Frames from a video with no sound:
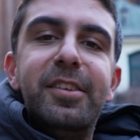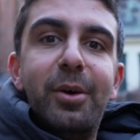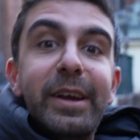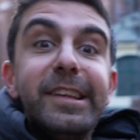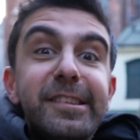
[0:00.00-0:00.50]

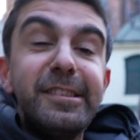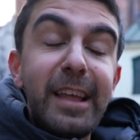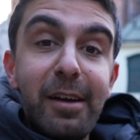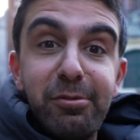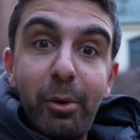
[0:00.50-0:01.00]
So I guess it's
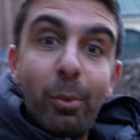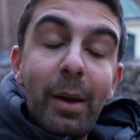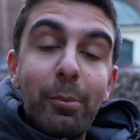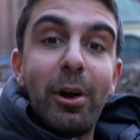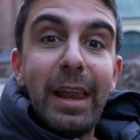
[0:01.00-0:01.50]
time for
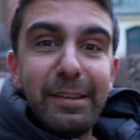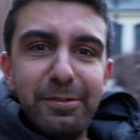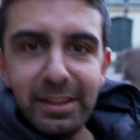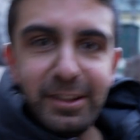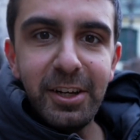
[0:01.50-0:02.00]
one more
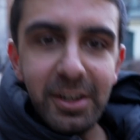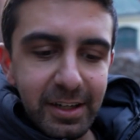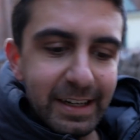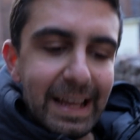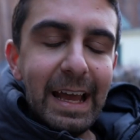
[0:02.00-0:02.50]
Latvian
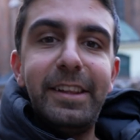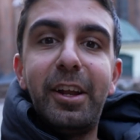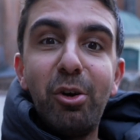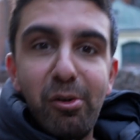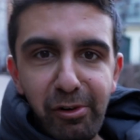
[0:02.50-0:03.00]
dinner and
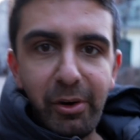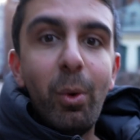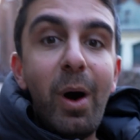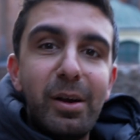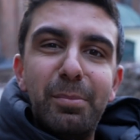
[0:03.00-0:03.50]
then go for a
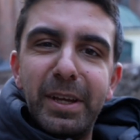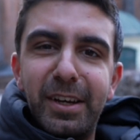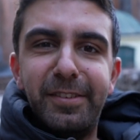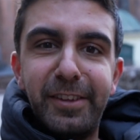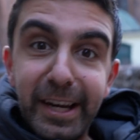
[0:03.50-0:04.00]
walk,
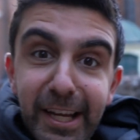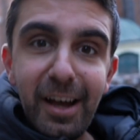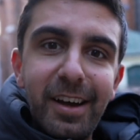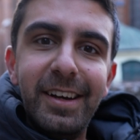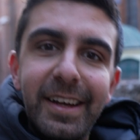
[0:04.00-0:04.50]
because
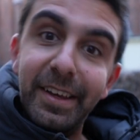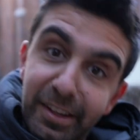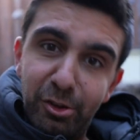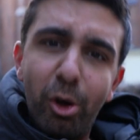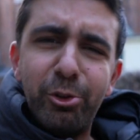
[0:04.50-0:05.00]
Riga
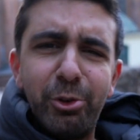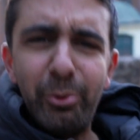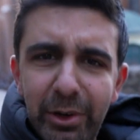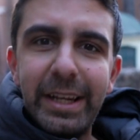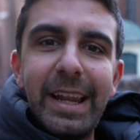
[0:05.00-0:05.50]
is also
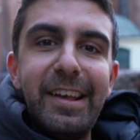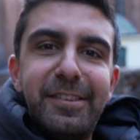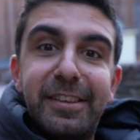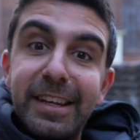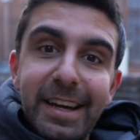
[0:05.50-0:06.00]
really
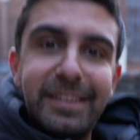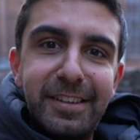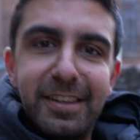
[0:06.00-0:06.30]
nice at night.